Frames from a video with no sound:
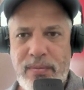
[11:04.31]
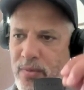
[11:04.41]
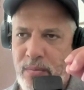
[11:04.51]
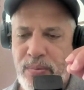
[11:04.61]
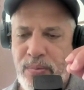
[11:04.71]

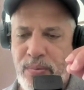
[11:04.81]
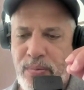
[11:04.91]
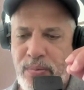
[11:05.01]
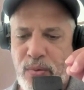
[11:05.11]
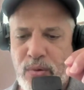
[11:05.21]

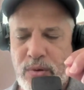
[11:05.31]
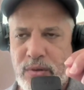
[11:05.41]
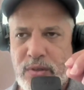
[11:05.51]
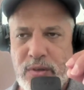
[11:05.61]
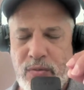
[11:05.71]

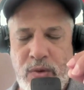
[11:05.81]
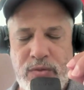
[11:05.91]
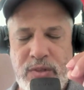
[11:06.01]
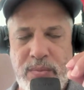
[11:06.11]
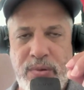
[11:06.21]
What was
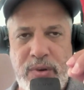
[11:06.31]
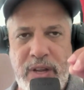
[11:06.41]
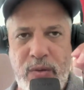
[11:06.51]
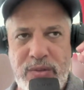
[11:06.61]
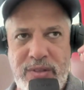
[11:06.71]
important now was the
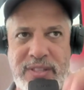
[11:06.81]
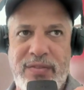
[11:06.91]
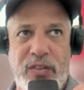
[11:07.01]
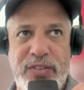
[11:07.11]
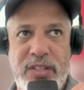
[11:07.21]
safety of the
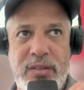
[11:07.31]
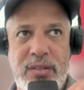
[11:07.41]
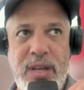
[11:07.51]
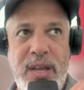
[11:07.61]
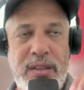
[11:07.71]
officers,